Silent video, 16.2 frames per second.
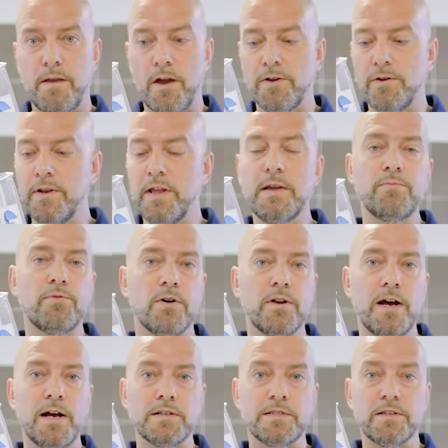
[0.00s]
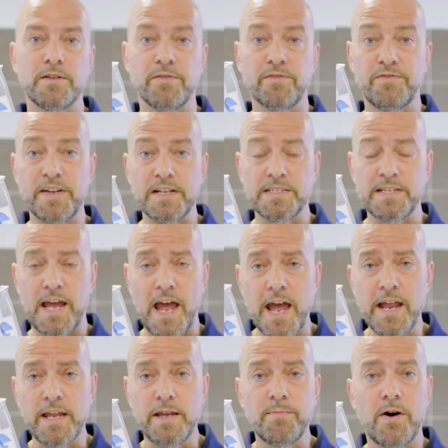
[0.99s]
a unique product that fits
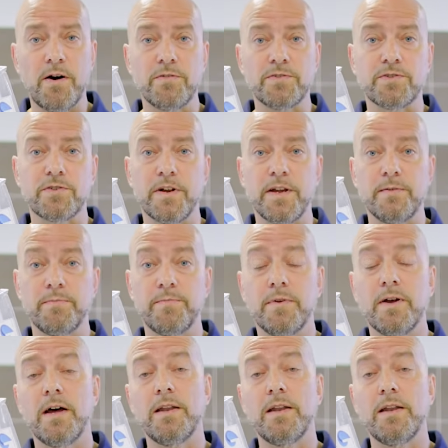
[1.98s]
any bath screen.